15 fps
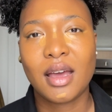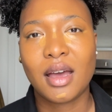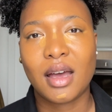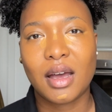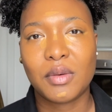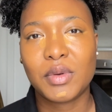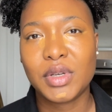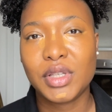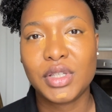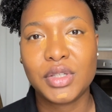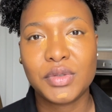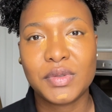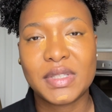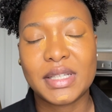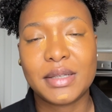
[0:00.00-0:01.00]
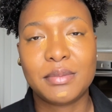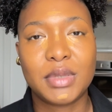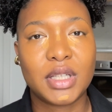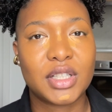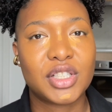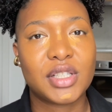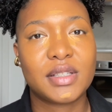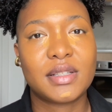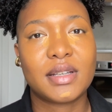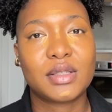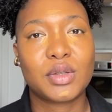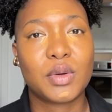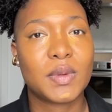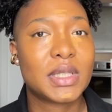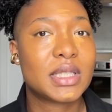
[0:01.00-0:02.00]
I want to use a blush that's
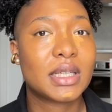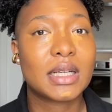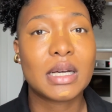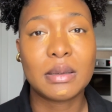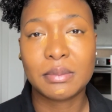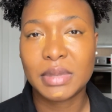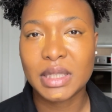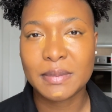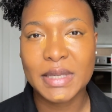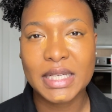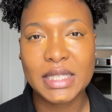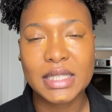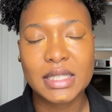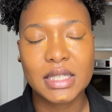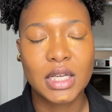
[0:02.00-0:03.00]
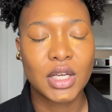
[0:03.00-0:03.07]
going to complement it.